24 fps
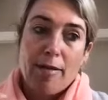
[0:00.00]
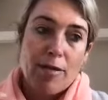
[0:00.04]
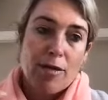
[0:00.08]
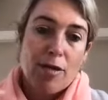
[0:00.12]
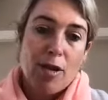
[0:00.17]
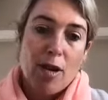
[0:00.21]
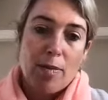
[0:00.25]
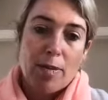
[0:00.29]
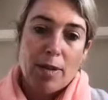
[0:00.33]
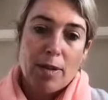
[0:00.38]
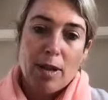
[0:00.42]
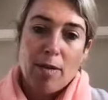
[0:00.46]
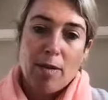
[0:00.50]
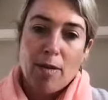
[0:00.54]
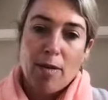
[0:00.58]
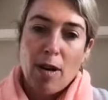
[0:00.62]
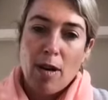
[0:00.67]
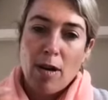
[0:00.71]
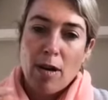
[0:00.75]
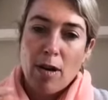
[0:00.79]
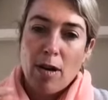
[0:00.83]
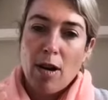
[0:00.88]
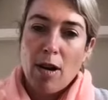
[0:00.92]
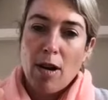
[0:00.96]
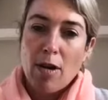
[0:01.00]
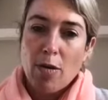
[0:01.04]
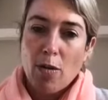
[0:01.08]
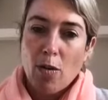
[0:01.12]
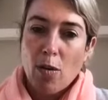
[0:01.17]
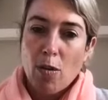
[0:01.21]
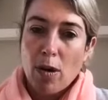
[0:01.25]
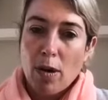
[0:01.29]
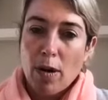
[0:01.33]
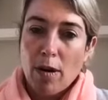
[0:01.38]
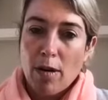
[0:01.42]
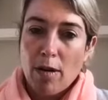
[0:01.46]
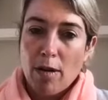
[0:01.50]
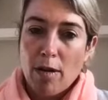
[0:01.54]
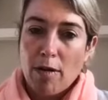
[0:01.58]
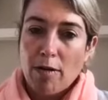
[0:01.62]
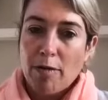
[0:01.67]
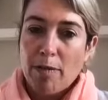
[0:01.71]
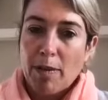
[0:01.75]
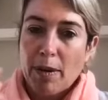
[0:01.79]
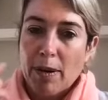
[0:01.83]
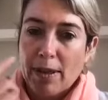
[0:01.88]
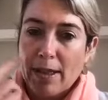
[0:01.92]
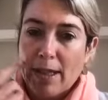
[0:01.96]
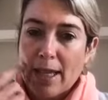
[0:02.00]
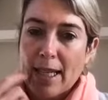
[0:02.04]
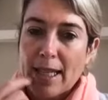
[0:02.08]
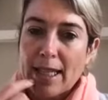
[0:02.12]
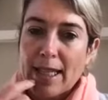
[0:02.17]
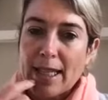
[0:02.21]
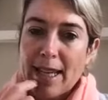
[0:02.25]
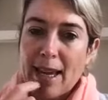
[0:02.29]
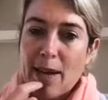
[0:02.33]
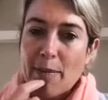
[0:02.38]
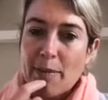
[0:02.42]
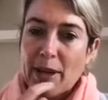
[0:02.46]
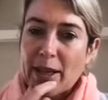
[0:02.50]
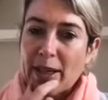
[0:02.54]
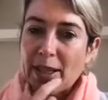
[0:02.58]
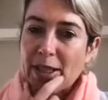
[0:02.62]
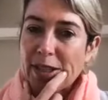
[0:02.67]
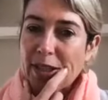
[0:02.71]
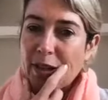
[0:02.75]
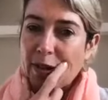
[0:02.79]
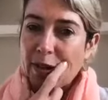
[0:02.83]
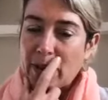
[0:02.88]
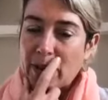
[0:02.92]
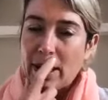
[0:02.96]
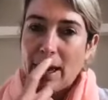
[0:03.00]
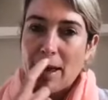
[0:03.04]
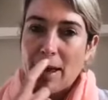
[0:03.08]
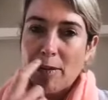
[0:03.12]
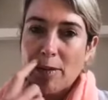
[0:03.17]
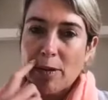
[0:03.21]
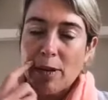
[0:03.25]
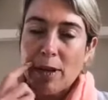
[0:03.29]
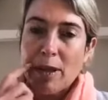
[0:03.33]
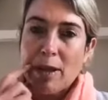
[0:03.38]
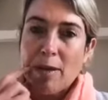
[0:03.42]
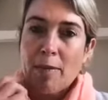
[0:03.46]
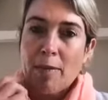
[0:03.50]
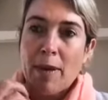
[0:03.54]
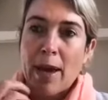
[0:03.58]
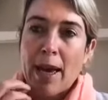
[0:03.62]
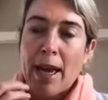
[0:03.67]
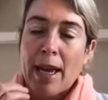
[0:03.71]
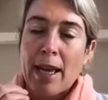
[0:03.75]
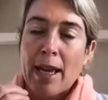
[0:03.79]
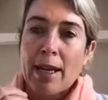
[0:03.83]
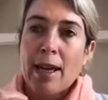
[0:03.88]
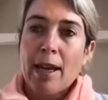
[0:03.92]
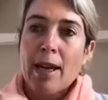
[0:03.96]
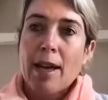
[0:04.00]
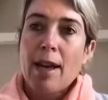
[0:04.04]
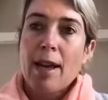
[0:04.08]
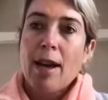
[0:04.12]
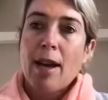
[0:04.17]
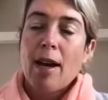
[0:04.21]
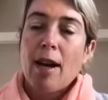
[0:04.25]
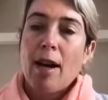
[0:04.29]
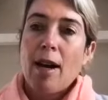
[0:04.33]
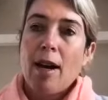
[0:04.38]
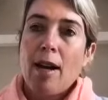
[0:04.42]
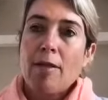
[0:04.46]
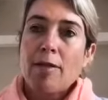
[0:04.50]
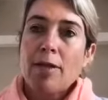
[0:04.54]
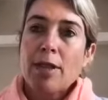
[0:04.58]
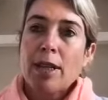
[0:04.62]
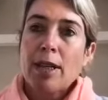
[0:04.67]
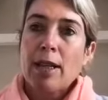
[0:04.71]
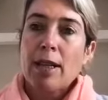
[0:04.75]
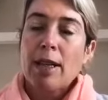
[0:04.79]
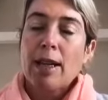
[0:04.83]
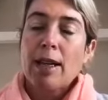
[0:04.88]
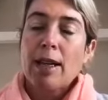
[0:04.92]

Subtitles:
drops of On Guard or clove, because that's numbing. So it helps with the pain after